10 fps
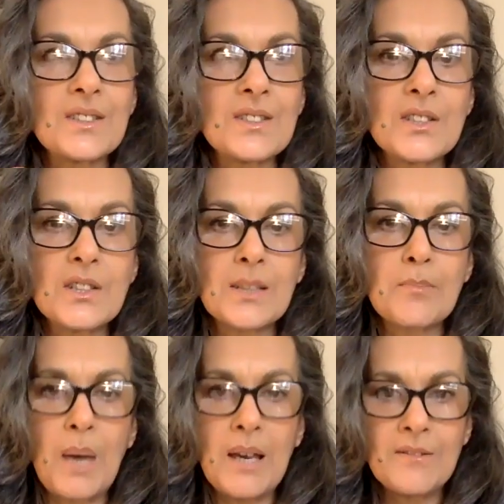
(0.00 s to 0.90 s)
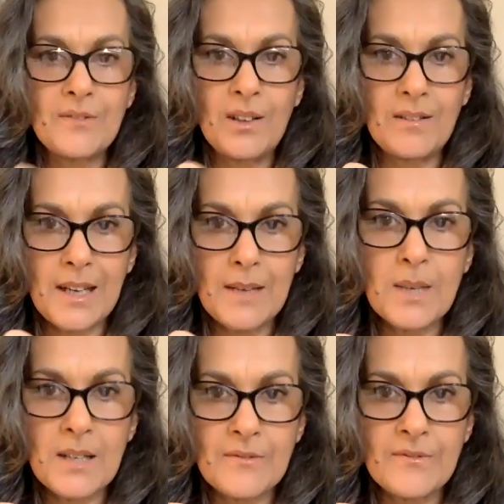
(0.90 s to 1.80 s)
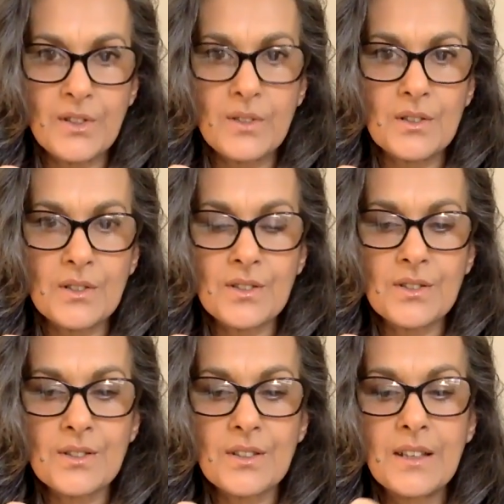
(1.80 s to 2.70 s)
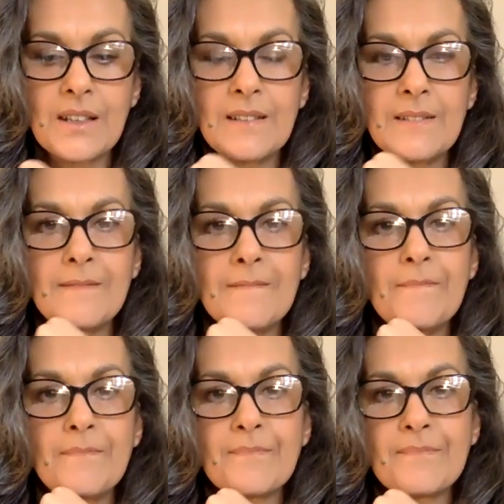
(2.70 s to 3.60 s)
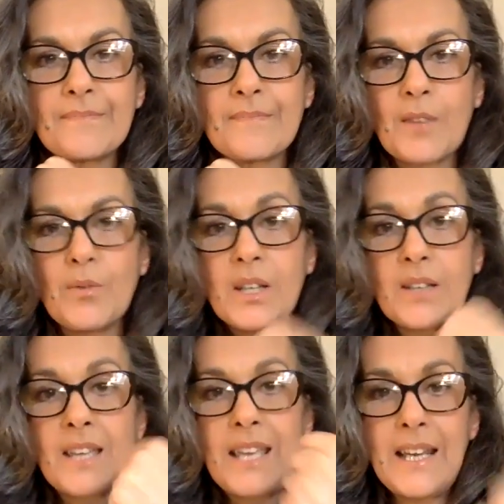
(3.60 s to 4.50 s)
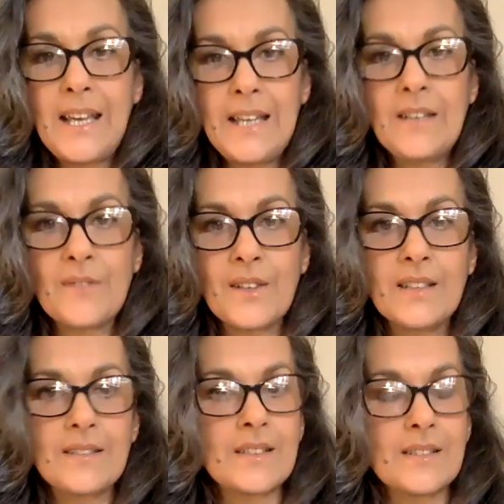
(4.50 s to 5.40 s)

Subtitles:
is such a powerful alchemical force. If we could get ahead of it